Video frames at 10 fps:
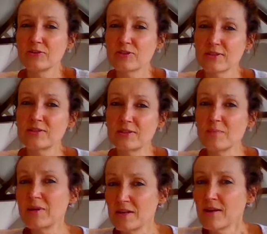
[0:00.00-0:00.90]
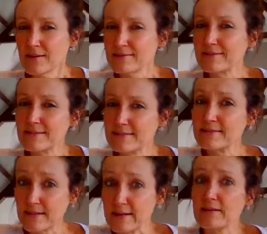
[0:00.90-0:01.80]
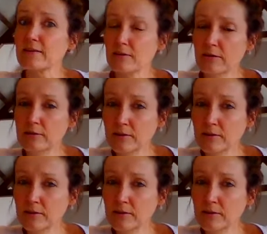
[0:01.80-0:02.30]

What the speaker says: just a bit narcissistic